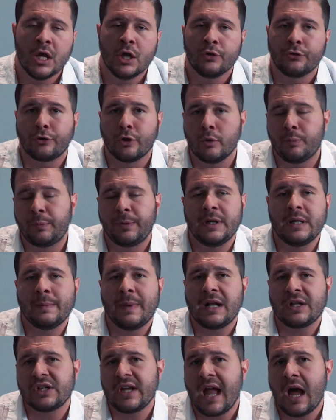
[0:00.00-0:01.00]
So, pretty
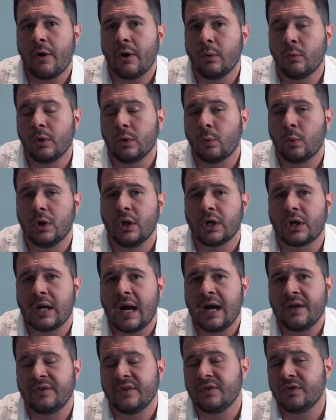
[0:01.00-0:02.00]
much how it would work,
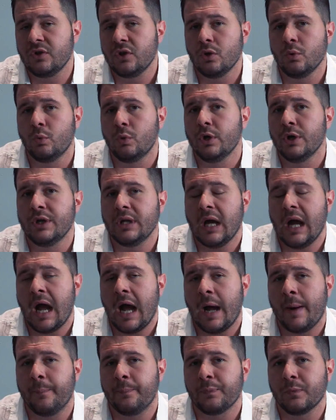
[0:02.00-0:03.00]
guys, is you would
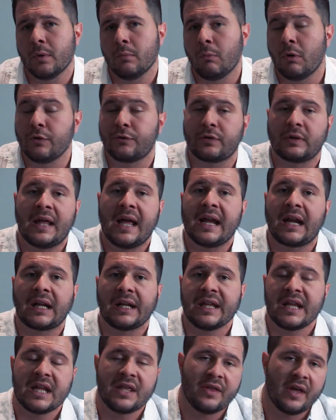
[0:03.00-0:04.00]
um, most
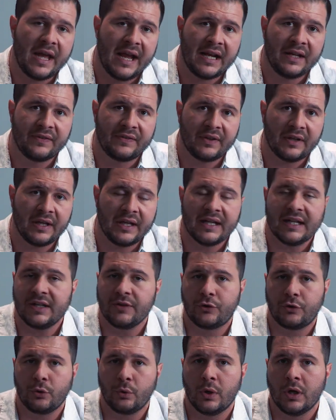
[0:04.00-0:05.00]
likely either enter
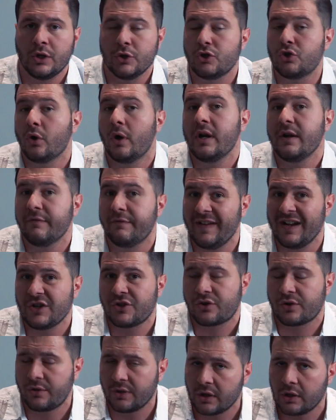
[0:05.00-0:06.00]
into a joint
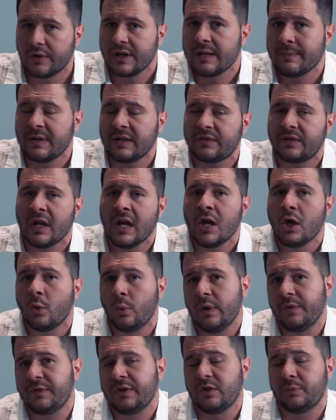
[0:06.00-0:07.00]
venture agreement
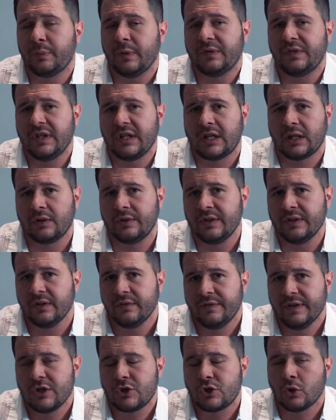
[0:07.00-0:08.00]
with this particular
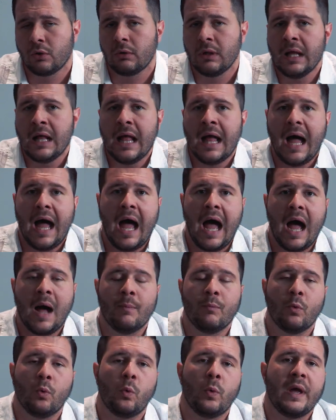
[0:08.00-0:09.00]
individual
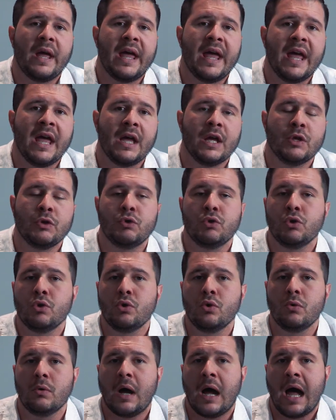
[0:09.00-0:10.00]
um, where
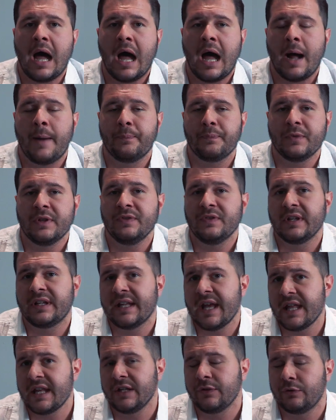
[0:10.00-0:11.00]
you are
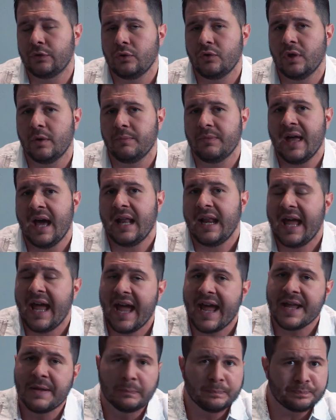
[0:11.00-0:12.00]
indicating to them that,
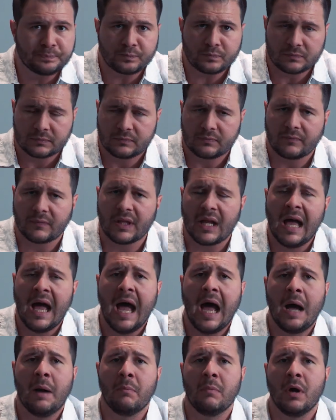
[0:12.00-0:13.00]
hey,
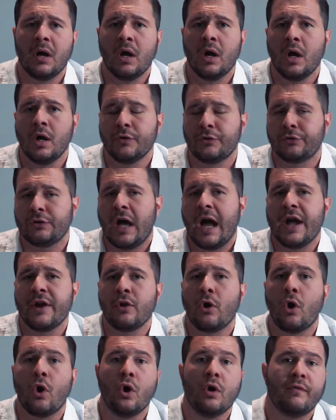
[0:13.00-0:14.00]
uh,
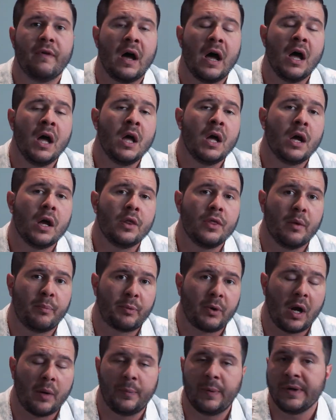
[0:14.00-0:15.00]
sign over the
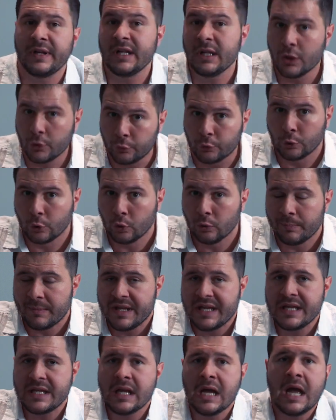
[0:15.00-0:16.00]
property to
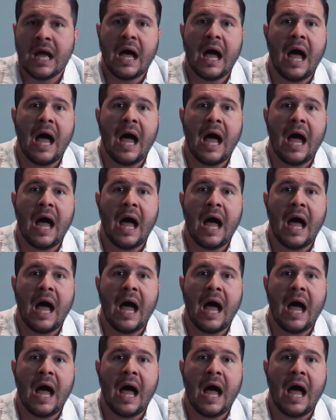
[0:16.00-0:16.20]
me.